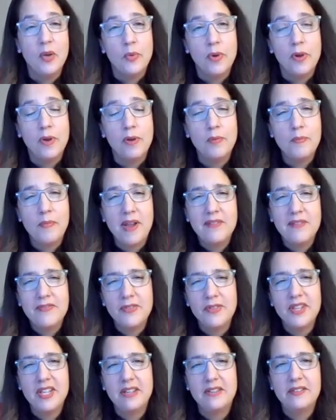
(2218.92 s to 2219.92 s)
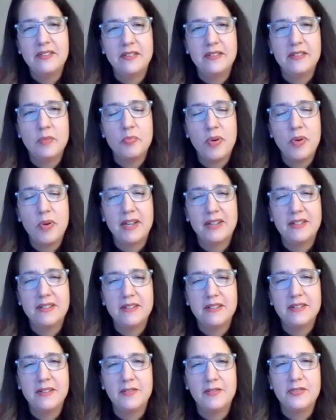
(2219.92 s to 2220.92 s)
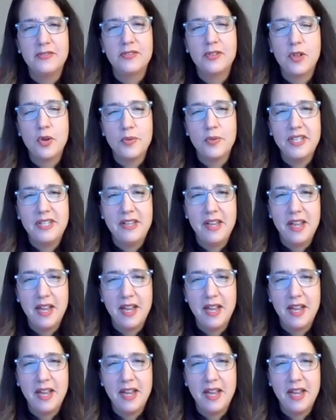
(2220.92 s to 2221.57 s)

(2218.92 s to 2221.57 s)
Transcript: Well, mindfulness is the practice of slowing